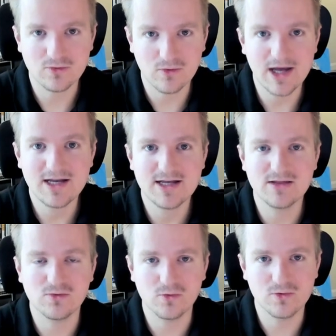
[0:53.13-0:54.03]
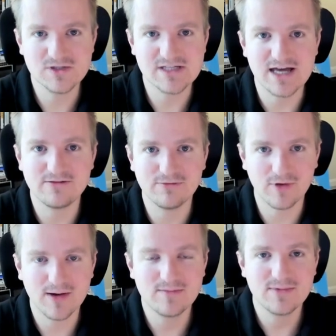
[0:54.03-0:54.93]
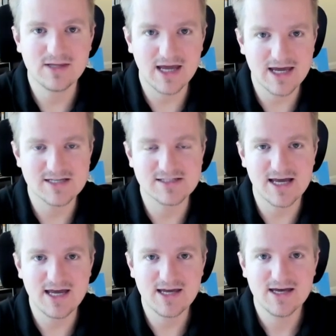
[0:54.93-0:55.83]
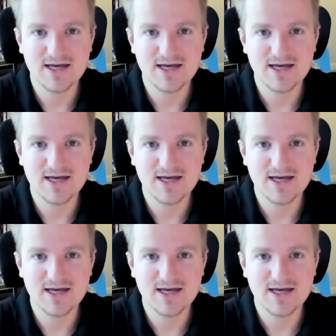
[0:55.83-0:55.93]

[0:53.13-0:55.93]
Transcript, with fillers: read in the rule set from the ASA,